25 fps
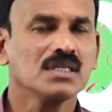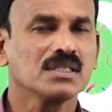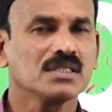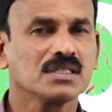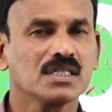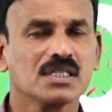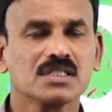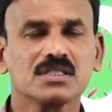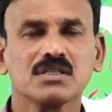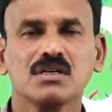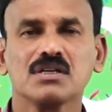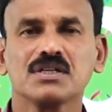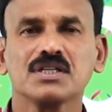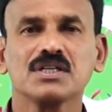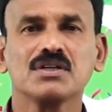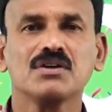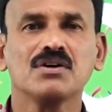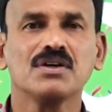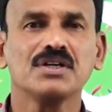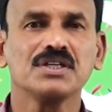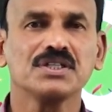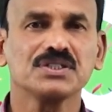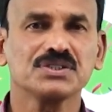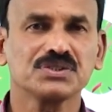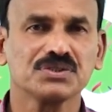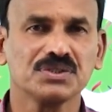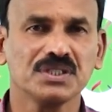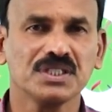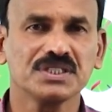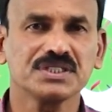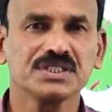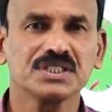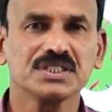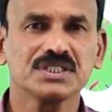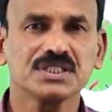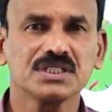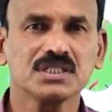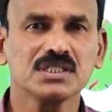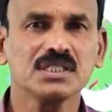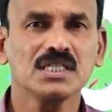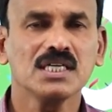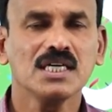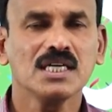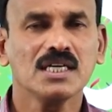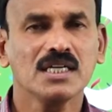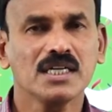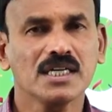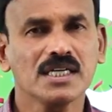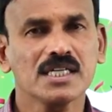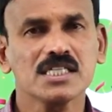That's all regarding today's session.
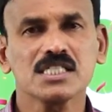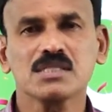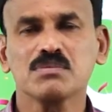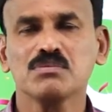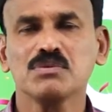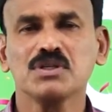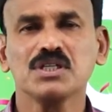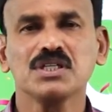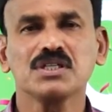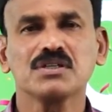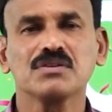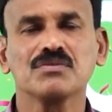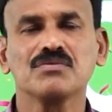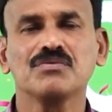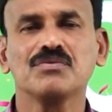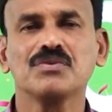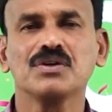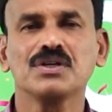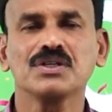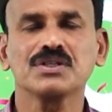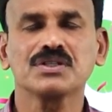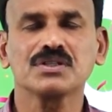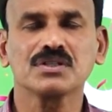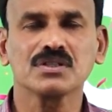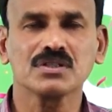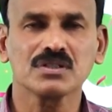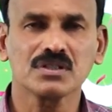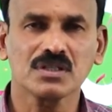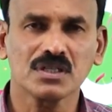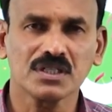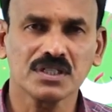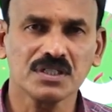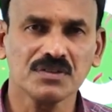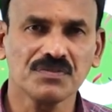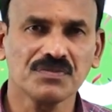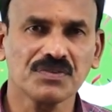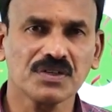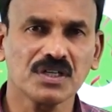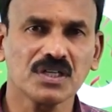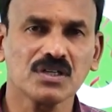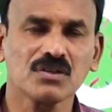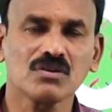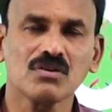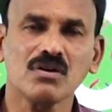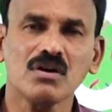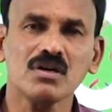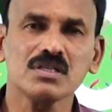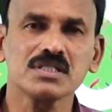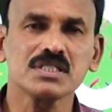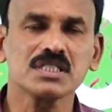Let us meet with the different
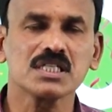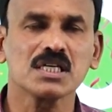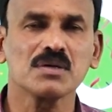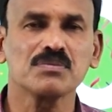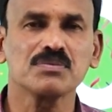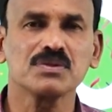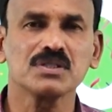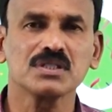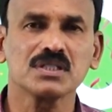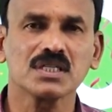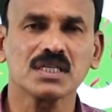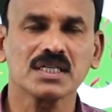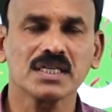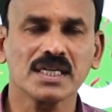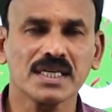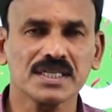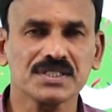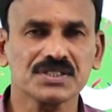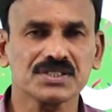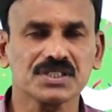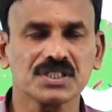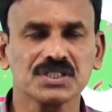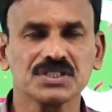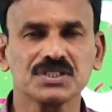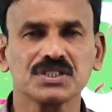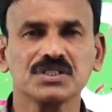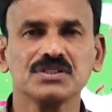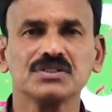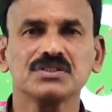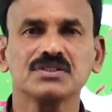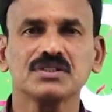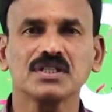concept in the next session.